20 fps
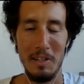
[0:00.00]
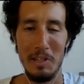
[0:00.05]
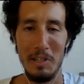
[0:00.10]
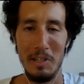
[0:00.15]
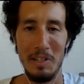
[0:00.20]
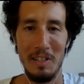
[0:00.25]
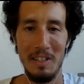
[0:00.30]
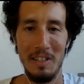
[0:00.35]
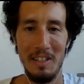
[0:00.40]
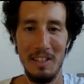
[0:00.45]

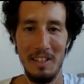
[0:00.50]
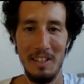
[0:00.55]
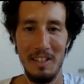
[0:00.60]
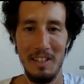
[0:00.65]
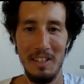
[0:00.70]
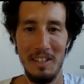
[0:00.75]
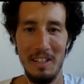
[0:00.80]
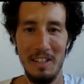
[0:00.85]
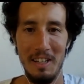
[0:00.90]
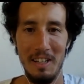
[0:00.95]
or
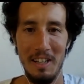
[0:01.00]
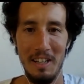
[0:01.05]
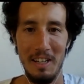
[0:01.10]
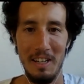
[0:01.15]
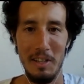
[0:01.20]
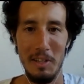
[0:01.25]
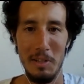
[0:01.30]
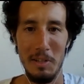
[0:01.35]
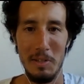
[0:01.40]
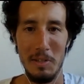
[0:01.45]

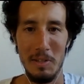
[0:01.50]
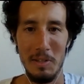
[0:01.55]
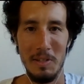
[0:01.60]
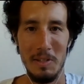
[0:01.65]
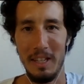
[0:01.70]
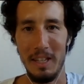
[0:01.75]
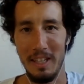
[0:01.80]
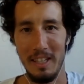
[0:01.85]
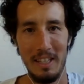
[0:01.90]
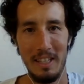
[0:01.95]
any of those is
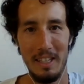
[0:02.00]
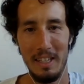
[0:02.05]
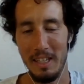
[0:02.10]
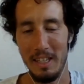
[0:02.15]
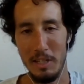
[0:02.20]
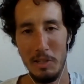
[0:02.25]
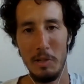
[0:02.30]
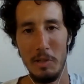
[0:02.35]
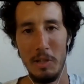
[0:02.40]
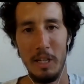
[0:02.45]
like
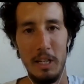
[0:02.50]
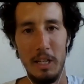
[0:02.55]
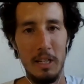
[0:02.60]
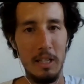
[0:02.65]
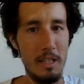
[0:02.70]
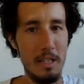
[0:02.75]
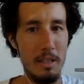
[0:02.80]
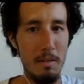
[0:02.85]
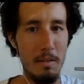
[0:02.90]
kind of tricky.